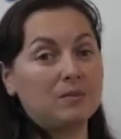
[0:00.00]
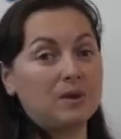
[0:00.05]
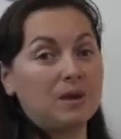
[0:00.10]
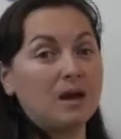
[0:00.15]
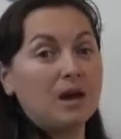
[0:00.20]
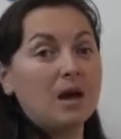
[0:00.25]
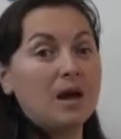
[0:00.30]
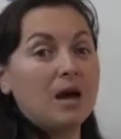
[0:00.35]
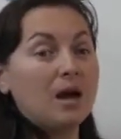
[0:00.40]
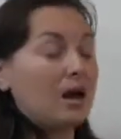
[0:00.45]

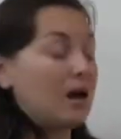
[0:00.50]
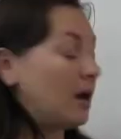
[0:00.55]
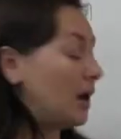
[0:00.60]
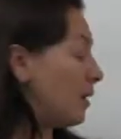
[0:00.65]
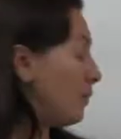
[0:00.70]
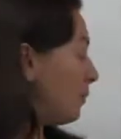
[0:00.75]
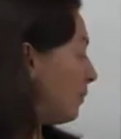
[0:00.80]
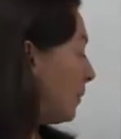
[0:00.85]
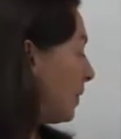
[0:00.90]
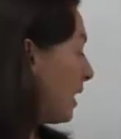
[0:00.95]
be
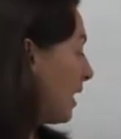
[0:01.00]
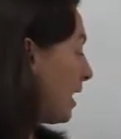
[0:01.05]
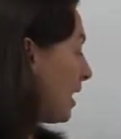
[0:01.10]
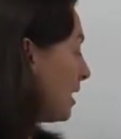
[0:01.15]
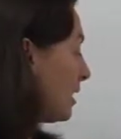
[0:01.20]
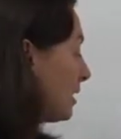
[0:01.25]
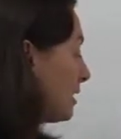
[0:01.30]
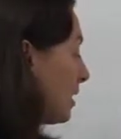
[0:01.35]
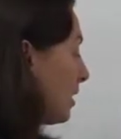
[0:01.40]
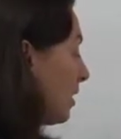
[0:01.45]

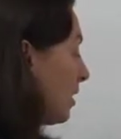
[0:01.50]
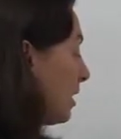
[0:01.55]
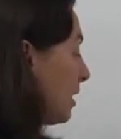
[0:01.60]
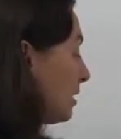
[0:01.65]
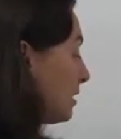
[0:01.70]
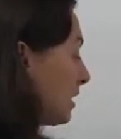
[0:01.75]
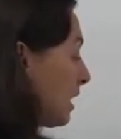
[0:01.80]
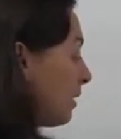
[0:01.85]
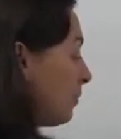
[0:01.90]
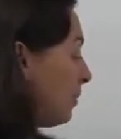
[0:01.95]
plain,
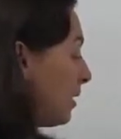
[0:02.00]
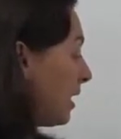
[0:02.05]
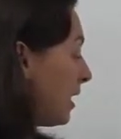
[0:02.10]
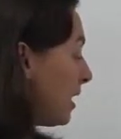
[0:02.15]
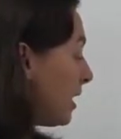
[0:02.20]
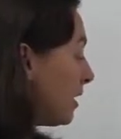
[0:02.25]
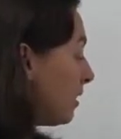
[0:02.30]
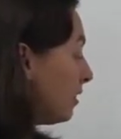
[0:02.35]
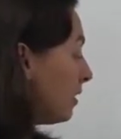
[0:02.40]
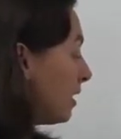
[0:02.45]
it can be
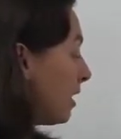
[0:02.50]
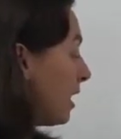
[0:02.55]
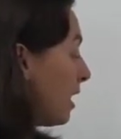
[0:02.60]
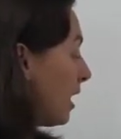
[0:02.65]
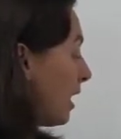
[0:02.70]
hill,